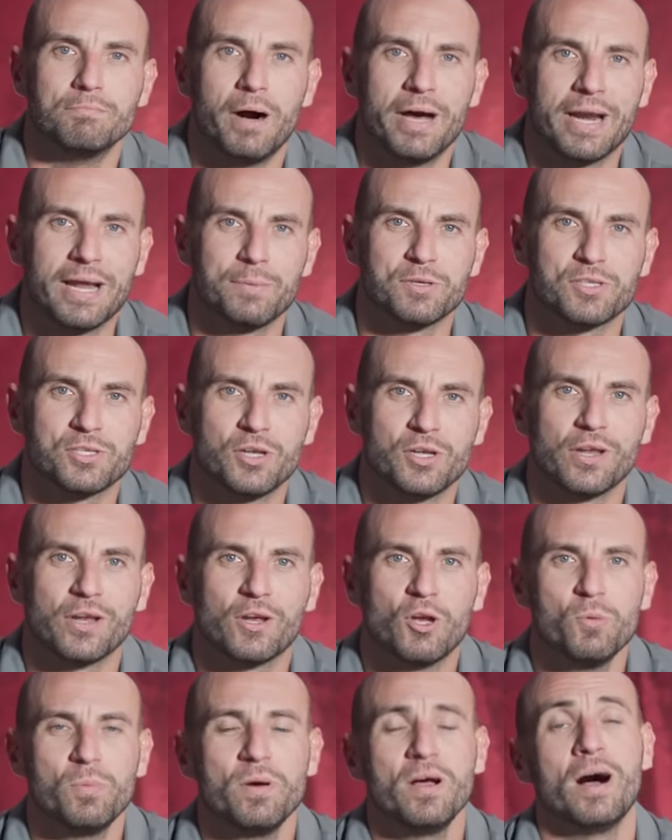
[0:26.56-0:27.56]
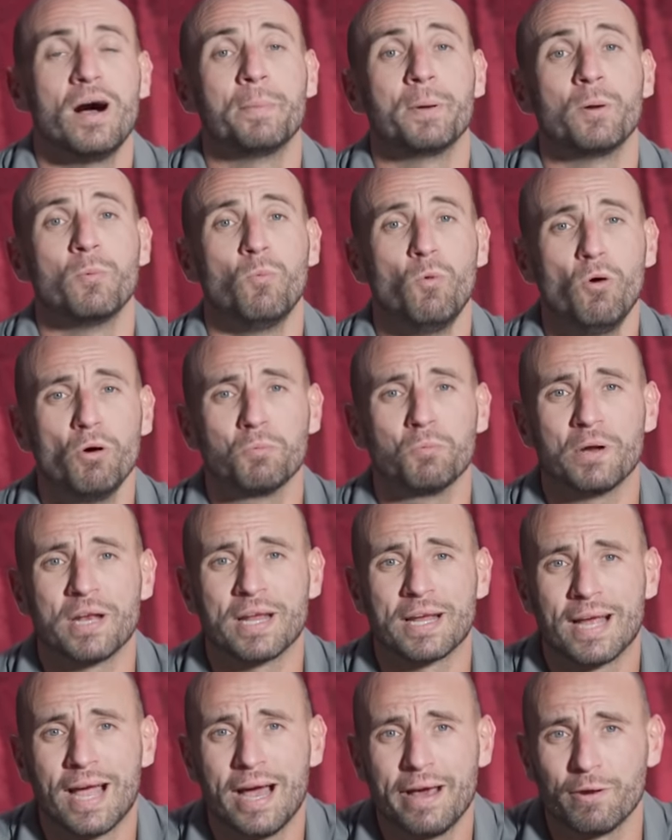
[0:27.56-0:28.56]
My name is Stirling Cooper. I'm an
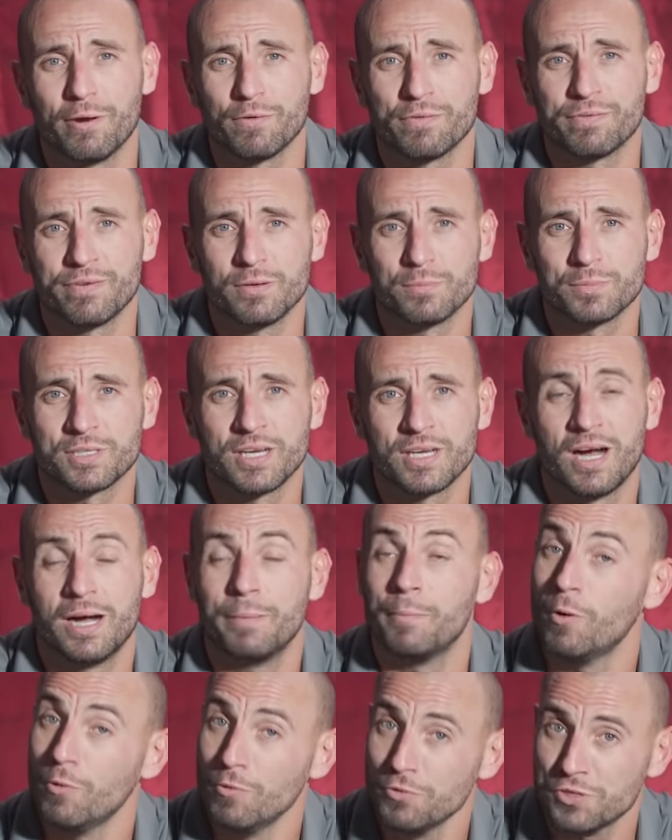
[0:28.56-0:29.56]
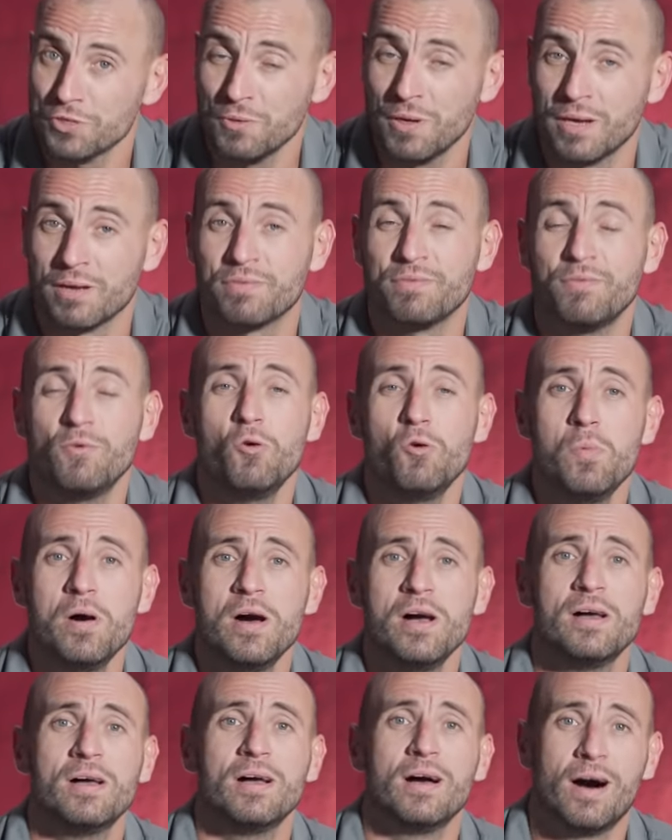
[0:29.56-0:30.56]
award-winning adult film star. I'm also a
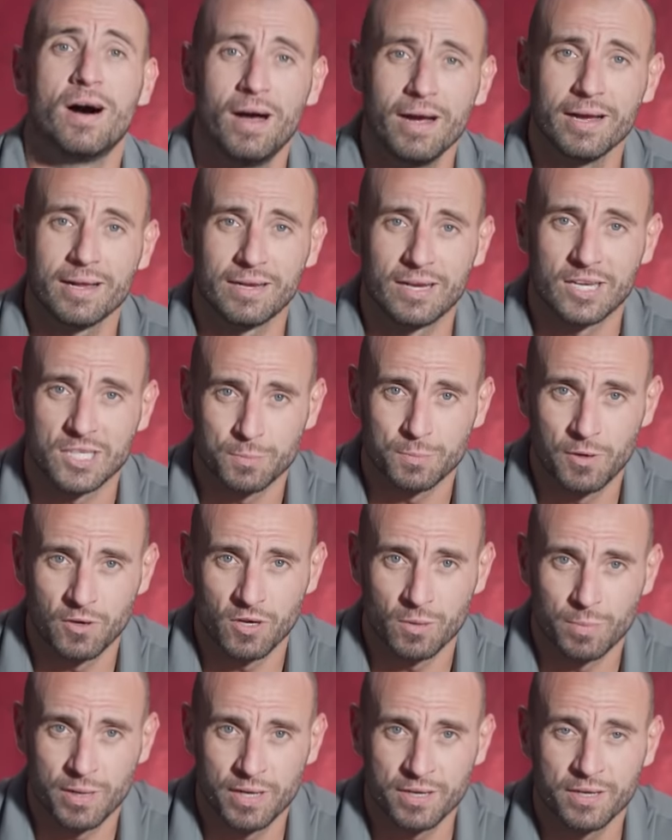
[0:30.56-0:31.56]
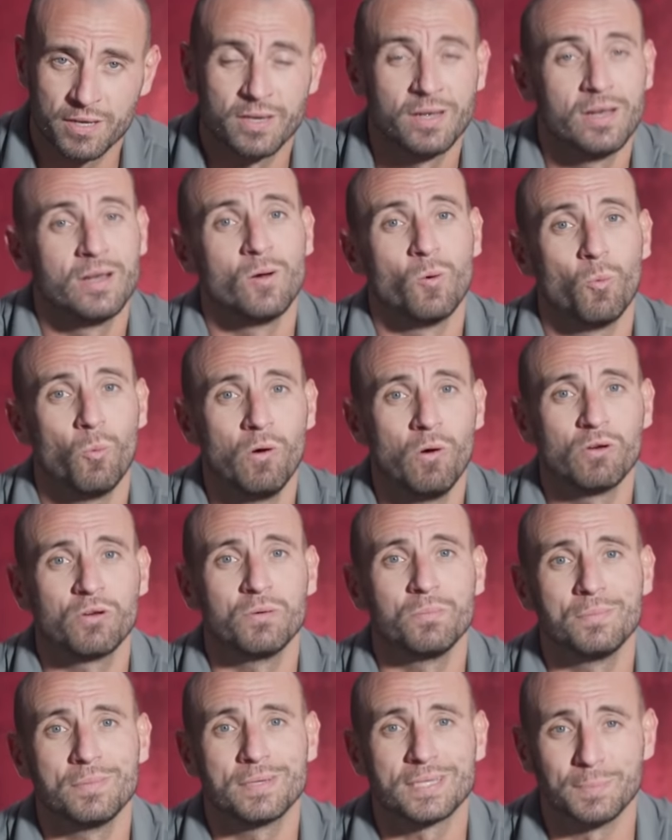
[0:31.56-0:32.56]
former high-class male companion.
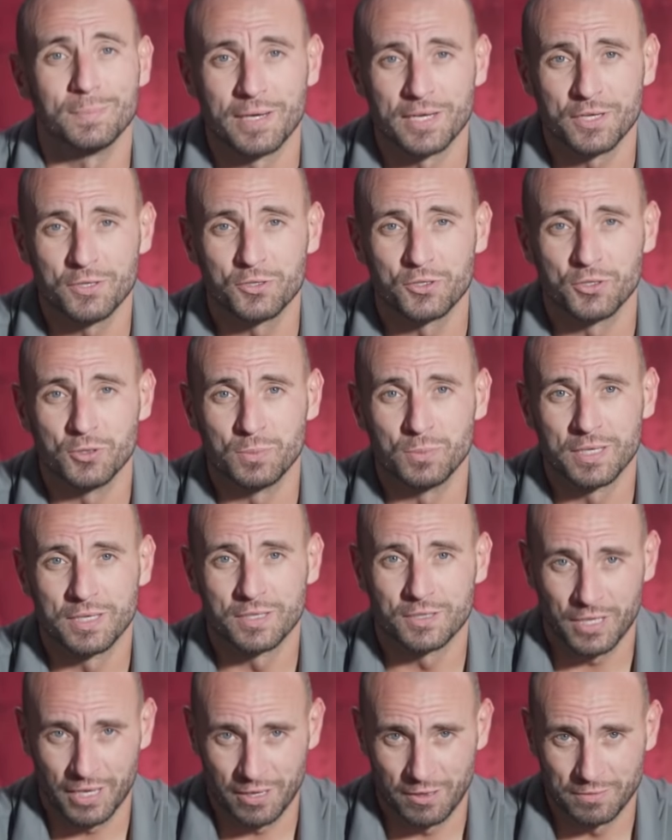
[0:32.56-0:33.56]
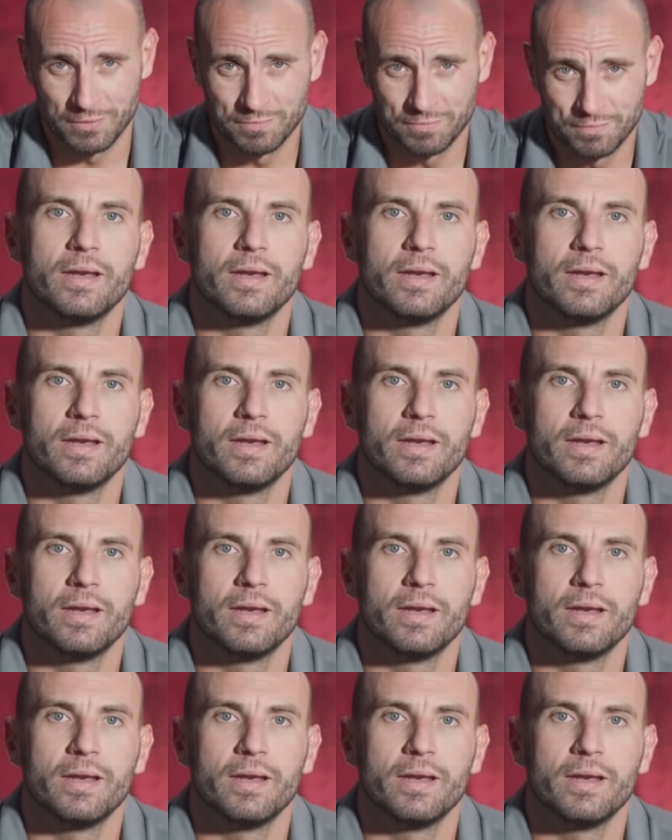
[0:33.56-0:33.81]
Welcome to my YouTube channel.